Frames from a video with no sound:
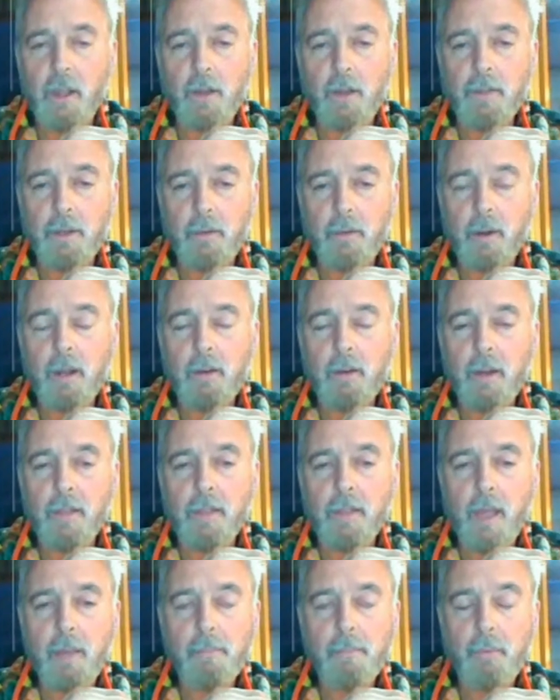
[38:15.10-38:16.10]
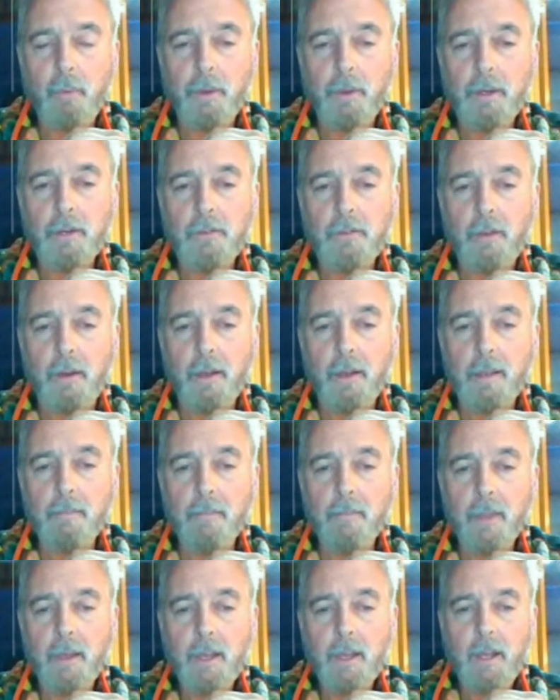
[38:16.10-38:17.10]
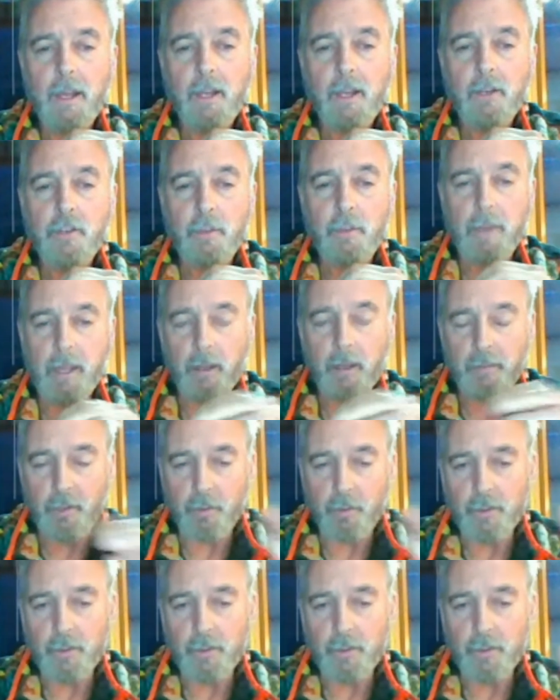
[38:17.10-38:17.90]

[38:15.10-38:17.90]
on the ground at that point in time to be able to